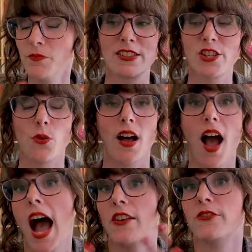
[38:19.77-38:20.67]
So
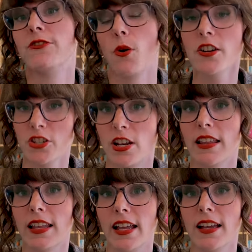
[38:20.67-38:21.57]

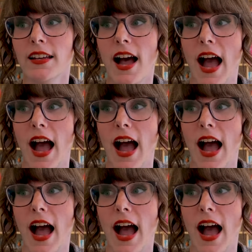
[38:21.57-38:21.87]
unfortunately,